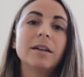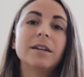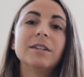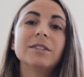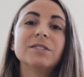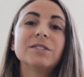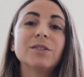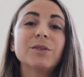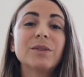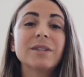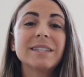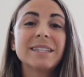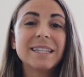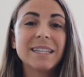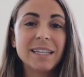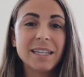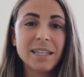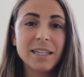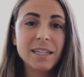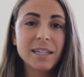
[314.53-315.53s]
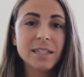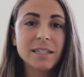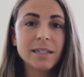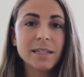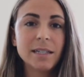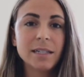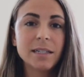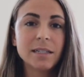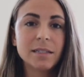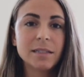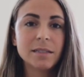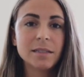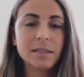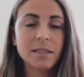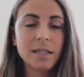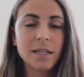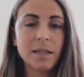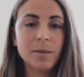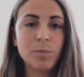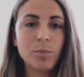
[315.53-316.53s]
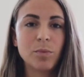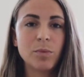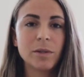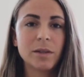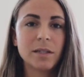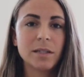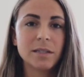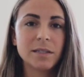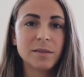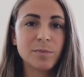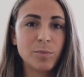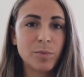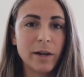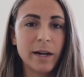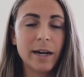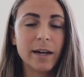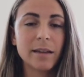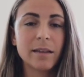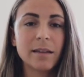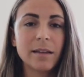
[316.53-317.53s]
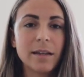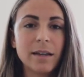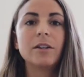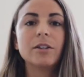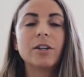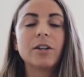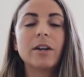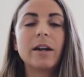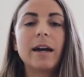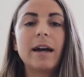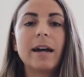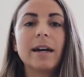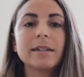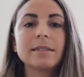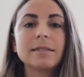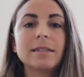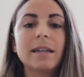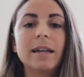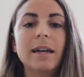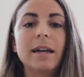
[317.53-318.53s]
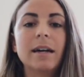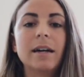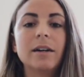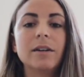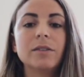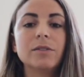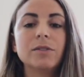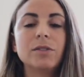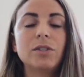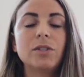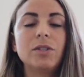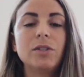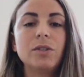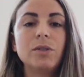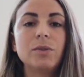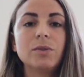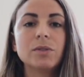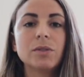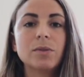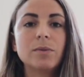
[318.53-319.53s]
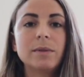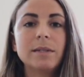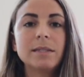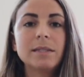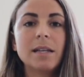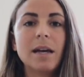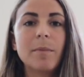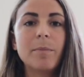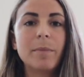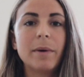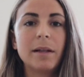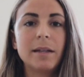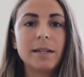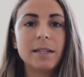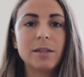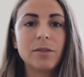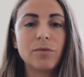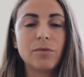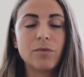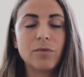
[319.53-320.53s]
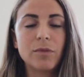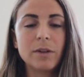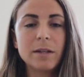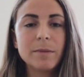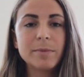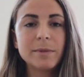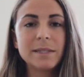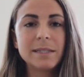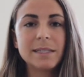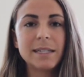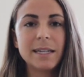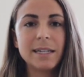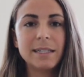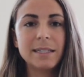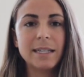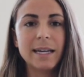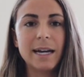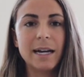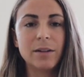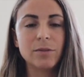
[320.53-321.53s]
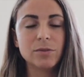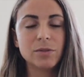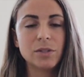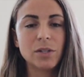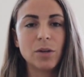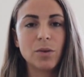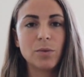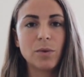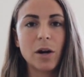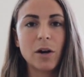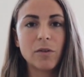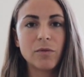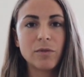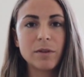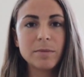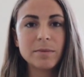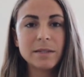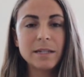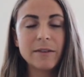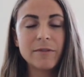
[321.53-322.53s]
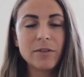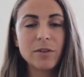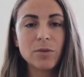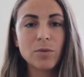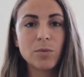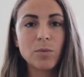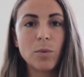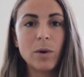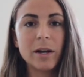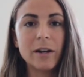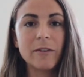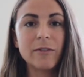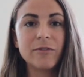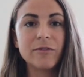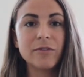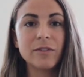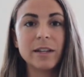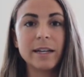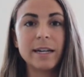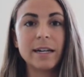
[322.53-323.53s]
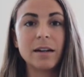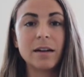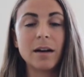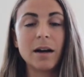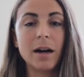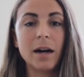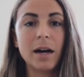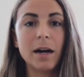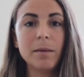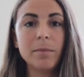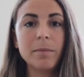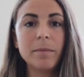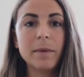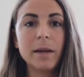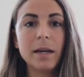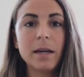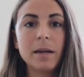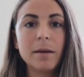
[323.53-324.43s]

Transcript: So the key tip with this breath, on your exhale, you squeeze that belly and the ribs stay down. So our ribs never want to flare up,